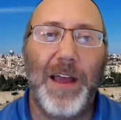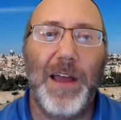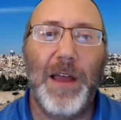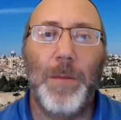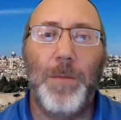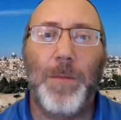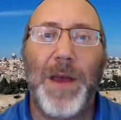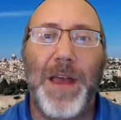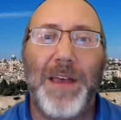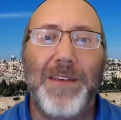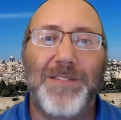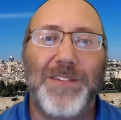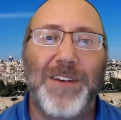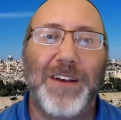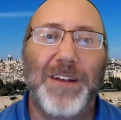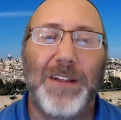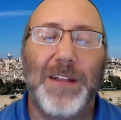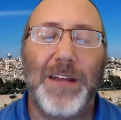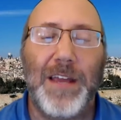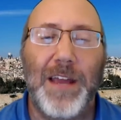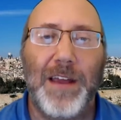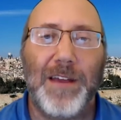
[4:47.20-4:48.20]

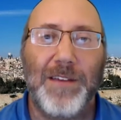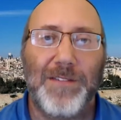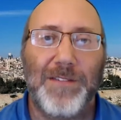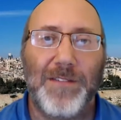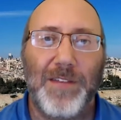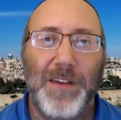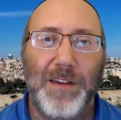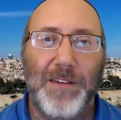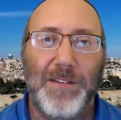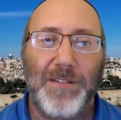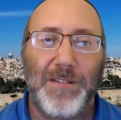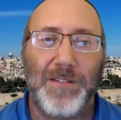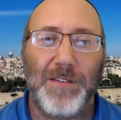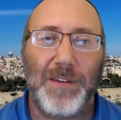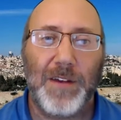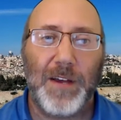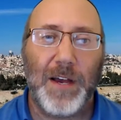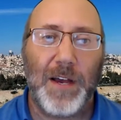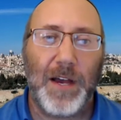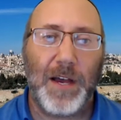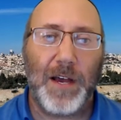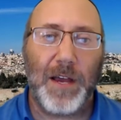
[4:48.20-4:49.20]
Basically, it's this
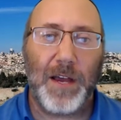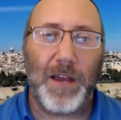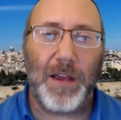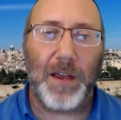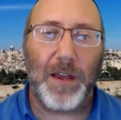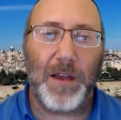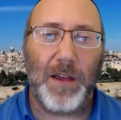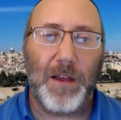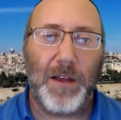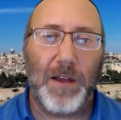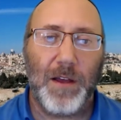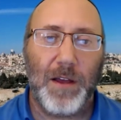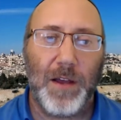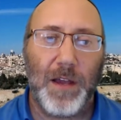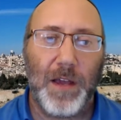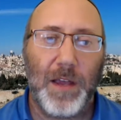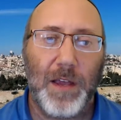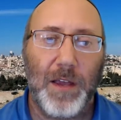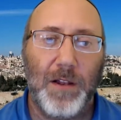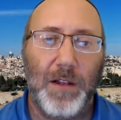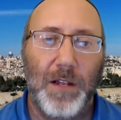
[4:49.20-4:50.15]
a